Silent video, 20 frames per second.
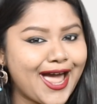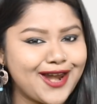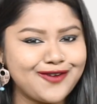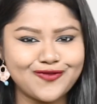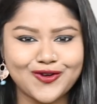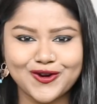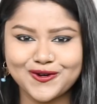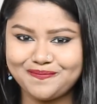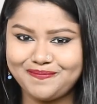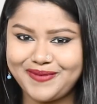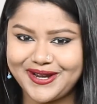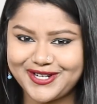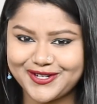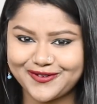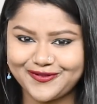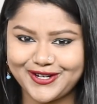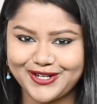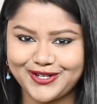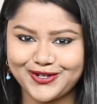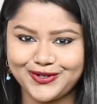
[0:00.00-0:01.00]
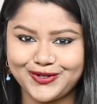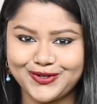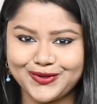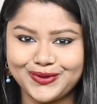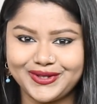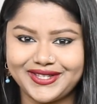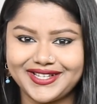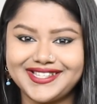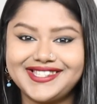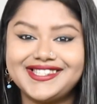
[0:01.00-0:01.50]
And what better way to
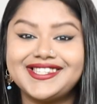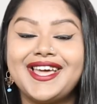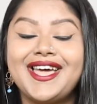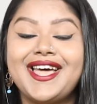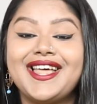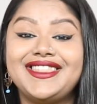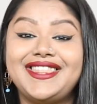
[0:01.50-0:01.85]
do this